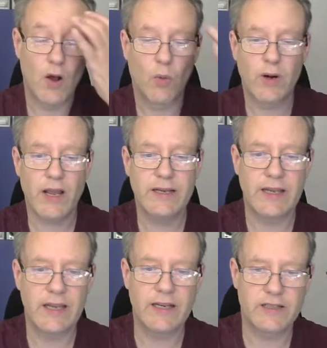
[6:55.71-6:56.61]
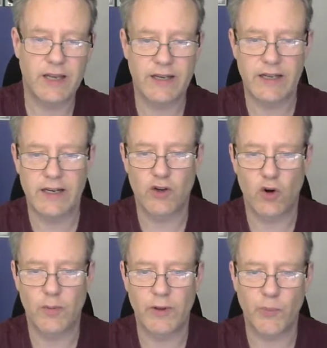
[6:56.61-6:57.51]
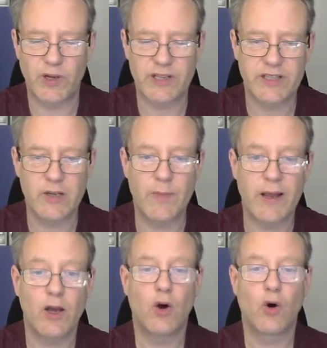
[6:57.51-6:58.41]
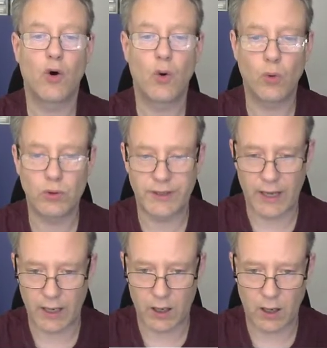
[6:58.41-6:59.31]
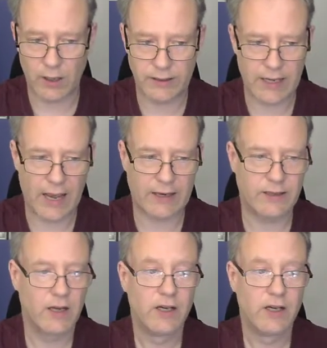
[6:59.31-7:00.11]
What I need is I need a normally open because I need my holding contact.